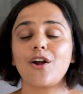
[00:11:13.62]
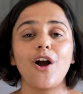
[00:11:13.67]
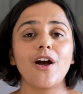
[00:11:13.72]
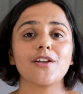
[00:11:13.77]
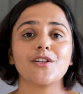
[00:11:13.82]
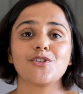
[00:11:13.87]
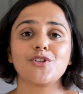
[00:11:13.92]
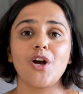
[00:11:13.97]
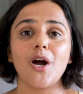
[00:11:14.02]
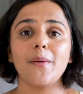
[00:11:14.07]

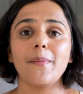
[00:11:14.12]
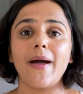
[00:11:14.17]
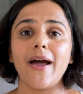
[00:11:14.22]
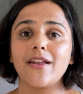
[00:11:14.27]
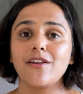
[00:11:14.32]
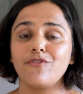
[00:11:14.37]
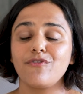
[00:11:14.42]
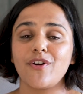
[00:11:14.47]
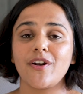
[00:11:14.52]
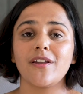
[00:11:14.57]
got a job
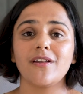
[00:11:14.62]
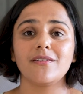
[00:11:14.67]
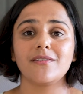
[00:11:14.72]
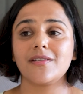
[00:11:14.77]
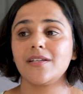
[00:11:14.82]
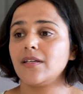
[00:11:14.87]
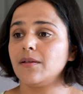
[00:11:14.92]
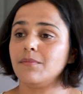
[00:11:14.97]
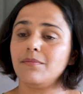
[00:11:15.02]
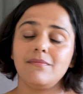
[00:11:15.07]
at a front end
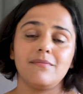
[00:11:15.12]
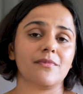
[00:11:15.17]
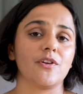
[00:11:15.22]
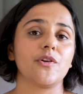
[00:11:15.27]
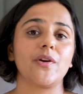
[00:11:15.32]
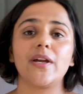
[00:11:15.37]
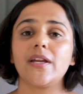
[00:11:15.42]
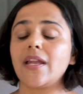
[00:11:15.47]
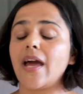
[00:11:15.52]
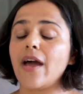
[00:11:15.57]
team
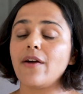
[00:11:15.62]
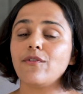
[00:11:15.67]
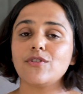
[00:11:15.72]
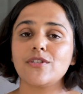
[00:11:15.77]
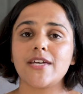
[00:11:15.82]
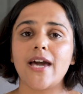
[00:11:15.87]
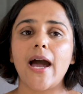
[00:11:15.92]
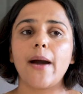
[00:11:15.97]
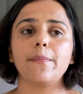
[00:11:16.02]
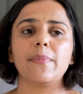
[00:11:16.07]
great i
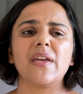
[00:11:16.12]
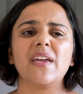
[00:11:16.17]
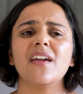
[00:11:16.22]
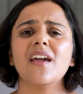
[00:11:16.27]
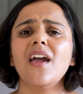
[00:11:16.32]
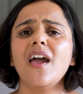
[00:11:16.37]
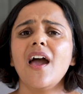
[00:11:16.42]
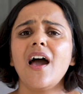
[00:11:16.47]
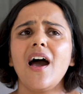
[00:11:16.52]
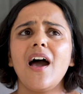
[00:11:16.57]
was happy
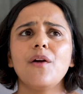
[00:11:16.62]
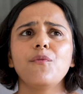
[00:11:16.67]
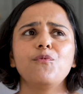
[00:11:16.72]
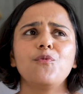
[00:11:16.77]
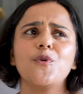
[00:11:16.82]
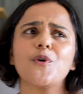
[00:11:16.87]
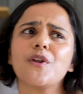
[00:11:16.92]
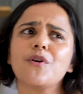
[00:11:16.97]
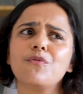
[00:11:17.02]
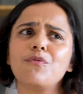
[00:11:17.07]
i
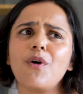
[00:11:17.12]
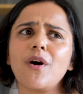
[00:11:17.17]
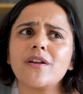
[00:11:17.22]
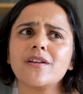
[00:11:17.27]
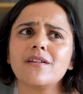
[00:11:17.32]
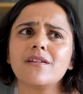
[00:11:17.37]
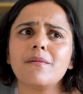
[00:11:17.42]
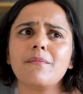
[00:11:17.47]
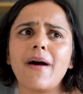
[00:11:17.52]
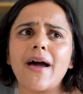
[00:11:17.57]
would have
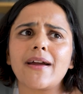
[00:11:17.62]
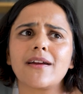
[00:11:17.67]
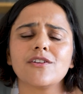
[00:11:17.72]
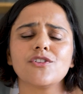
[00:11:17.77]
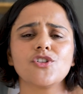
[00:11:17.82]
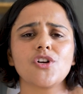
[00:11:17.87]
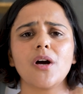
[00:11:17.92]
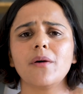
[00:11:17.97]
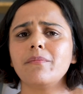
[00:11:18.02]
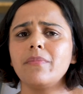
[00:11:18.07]
wanted a back
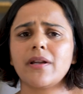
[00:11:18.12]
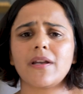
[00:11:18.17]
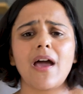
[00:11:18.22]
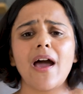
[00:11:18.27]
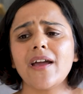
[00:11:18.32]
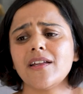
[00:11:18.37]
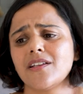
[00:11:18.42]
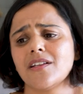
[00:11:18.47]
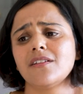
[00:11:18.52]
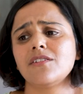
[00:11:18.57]
end job but
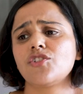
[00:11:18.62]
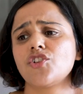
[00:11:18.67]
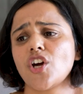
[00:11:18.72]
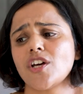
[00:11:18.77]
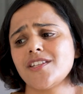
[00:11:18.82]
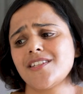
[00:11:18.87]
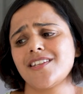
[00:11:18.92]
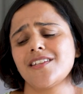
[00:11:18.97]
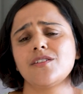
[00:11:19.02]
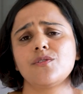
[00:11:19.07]
i did
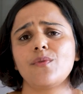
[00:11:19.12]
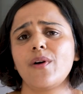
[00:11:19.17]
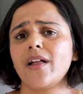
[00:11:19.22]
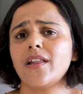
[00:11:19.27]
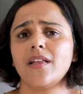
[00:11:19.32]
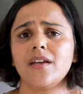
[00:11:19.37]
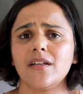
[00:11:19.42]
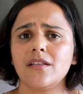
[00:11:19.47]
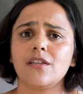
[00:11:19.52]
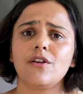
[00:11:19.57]
just as
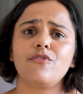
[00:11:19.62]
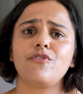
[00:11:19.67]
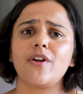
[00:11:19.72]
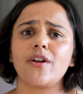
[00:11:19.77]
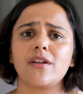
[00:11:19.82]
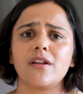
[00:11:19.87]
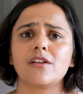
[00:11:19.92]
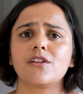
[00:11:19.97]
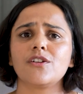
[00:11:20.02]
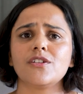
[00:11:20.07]
well in the
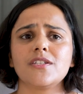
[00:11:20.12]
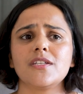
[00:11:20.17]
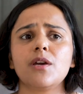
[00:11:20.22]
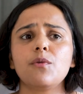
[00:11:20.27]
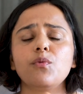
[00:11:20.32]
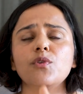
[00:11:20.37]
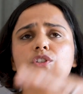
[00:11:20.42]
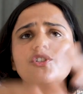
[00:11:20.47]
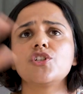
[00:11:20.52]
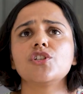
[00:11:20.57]
front end because it
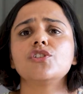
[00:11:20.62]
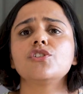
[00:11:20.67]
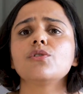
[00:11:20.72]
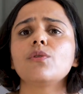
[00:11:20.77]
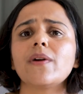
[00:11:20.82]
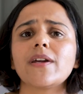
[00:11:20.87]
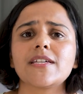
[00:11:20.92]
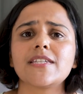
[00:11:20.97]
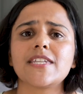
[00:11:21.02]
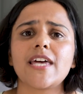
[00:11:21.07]
was just
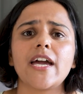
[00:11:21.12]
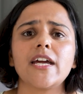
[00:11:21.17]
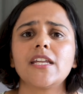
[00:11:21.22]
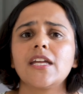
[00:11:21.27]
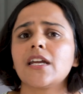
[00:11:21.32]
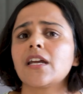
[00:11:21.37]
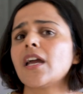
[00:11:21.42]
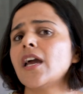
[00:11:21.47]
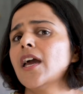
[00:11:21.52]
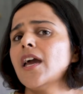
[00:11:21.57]
so exciting
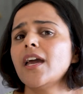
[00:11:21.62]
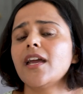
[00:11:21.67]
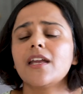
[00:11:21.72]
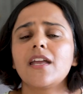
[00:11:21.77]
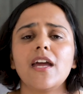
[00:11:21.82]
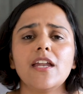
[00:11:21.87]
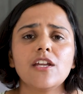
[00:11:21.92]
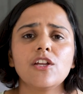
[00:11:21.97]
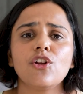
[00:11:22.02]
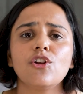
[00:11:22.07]
exciting,
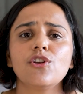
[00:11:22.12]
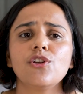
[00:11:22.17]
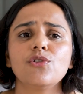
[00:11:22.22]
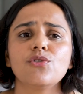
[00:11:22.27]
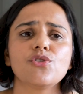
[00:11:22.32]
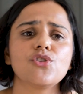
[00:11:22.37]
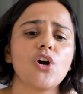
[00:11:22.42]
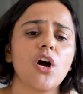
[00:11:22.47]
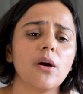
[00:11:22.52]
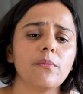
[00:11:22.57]
getting your
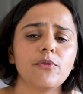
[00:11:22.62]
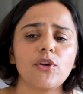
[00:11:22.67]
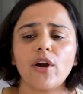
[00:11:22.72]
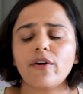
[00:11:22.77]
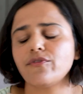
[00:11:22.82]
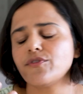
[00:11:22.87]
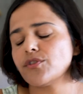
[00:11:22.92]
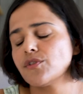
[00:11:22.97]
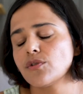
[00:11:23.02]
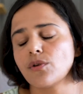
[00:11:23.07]
new job, you
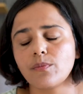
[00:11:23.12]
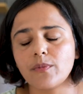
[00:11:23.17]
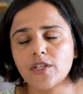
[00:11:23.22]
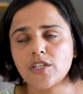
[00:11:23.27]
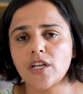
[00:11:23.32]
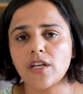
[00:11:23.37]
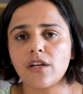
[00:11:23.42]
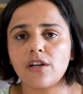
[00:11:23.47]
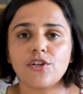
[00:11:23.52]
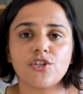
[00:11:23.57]
have so
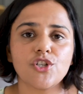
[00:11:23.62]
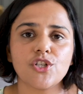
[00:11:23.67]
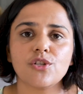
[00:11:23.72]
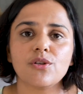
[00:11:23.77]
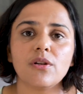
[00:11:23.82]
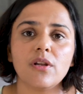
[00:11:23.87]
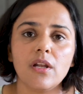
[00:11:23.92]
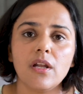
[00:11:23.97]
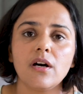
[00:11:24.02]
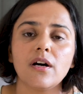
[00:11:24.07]
much energy
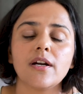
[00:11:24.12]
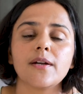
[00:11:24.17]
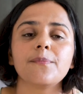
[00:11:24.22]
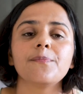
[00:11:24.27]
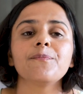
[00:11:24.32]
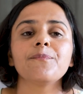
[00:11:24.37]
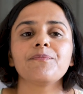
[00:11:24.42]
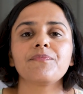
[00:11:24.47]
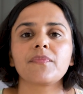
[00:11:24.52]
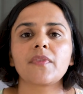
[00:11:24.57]
to
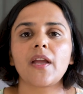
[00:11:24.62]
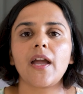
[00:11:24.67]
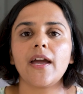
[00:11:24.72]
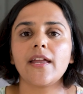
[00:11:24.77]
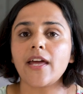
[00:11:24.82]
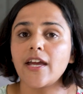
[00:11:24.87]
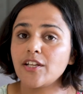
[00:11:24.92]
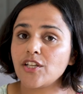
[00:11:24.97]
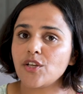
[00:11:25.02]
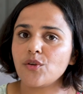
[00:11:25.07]
learn,
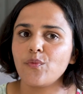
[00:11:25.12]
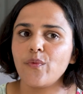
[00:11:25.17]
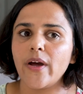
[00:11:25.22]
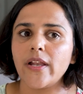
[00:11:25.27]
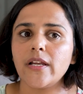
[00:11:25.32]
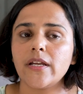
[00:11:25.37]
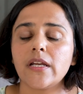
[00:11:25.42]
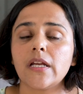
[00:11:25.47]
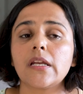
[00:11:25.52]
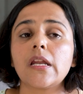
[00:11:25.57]
and I did
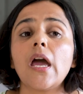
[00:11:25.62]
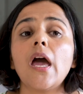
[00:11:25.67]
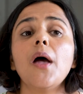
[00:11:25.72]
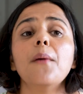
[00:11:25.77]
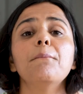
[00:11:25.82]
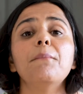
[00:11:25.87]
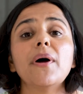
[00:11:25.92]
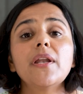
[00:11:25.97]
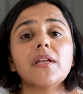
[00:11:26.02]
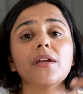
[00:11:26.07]
well in it.
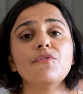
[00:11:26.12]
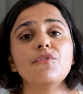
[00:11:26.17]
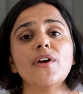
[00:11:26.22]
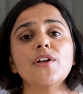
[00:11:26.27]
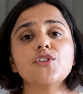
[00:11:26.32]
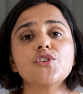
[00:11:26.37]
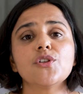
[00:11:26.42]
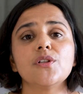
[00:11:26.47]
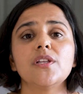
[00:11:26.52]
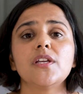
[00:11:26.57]
But
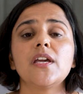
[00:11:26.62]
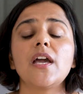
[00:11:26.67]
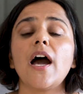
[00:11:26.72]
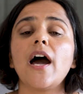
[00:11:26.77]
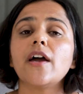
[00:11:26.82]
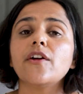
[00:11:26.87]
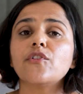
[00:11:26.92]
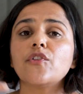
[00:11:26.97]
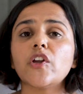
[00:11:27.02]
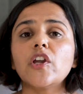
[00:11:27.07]
eventually,
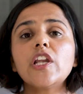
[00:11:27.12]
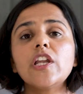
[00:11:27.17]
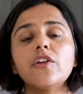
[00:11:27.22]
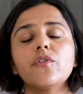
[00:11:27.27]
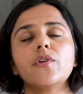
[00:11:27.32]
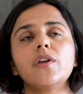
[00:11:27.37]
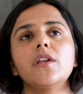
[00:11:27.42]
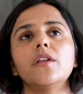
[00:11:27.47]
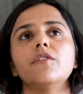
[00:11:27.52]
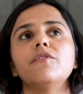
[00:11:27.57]
I really,
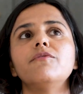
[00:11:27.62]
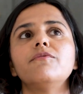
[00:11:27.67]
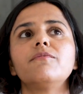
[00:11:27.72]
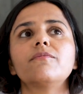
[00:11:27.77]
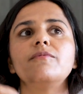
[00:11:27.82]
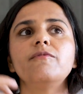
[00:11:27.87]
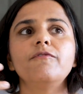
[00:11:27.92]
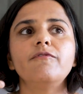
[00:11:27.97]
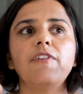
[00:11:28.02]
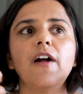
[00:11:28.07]
really
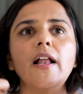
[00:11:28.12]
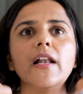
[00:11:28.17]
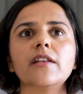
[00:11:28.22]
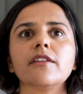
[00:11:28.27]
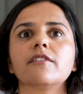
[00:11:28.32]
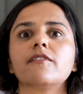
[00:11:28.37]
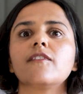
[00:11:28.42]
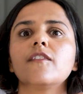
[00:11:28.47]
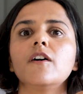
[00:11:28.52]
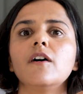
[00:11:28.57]
felt
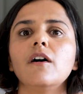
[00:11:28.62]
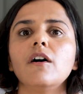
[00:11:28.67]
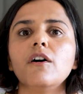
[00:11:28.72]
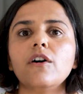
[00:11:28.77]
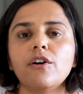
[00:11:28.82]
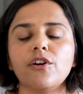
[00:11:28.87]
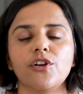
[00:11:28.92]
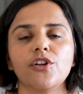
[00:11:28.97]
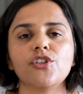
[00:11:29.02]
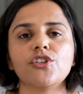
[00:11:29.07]
the
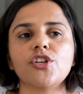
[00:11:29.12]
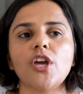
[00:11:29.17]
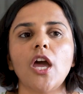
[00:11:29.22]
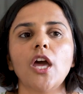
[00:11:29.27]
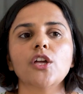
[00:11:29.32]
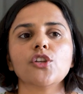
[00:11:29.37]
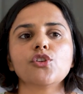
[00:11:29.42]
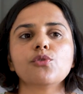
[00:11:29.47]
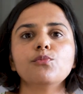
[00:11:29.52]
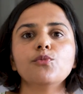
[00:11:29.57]
urge
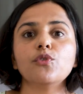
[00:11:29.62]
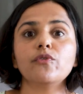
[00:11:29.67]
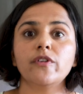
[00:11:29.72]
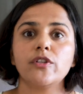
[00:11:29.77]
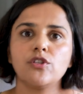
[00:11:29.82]
to move